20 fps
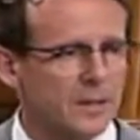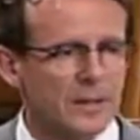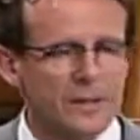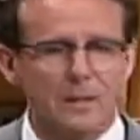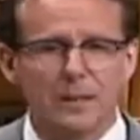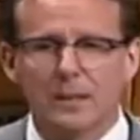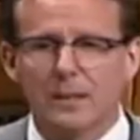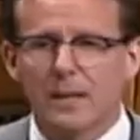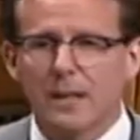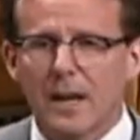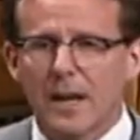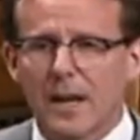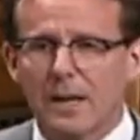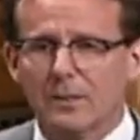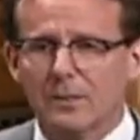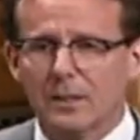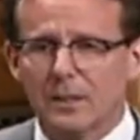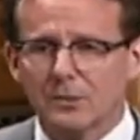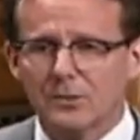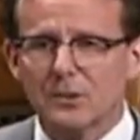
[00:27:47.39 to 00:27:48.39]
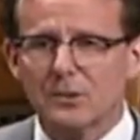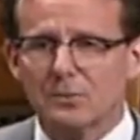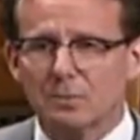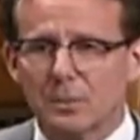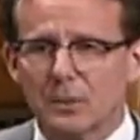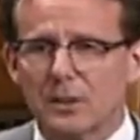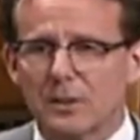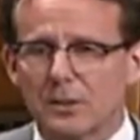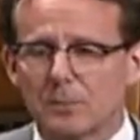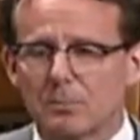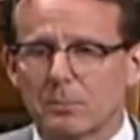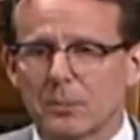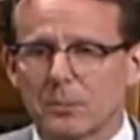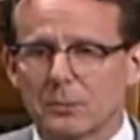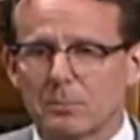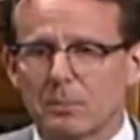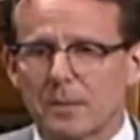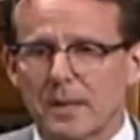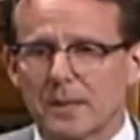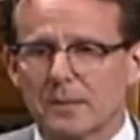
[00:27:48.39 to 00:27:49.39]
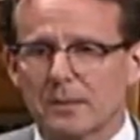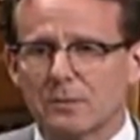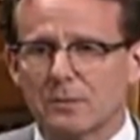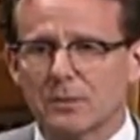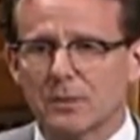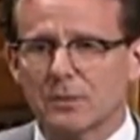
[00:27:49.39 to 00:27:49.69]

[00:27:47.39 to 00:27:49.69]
And let's just put it in perspective.